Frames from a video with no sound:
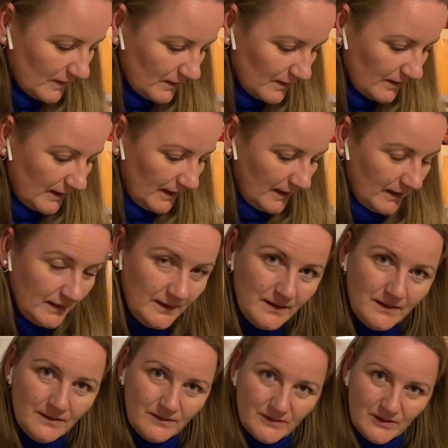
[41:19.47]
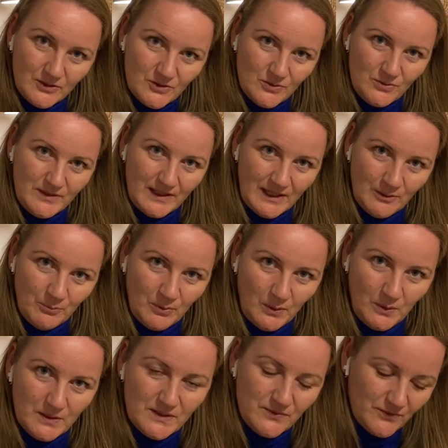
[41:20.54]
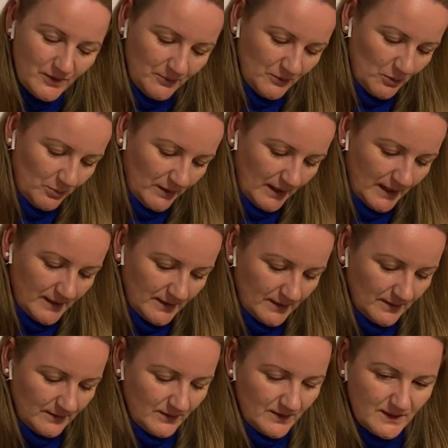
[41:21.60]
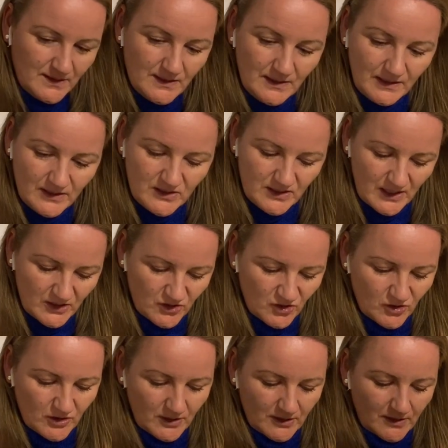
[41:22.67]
and the two yarn balls from your body still attached